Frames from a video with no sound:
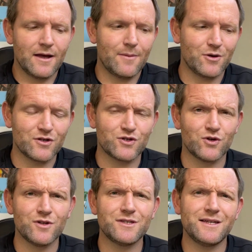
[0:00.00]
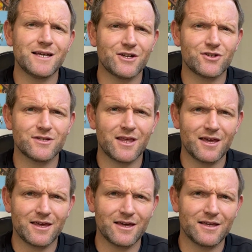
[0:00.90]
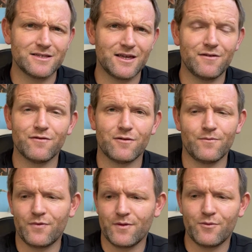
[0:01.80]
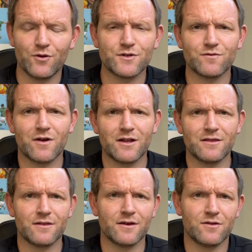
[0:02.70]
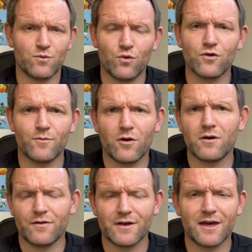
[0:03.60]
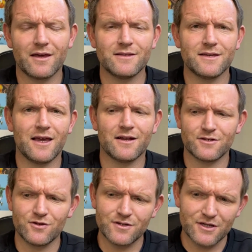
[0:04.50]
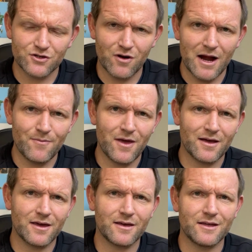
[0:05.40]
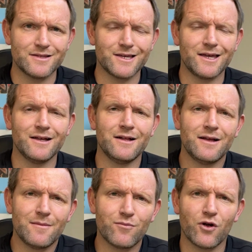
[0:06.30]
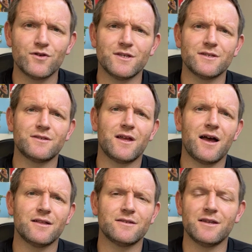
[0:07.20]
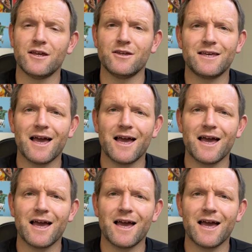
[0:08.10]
but as soon as he touches that kicking tee from the person running the water bottle and the kicking tee out, as soon as he's grabbed that kicking tee, process starts, and now you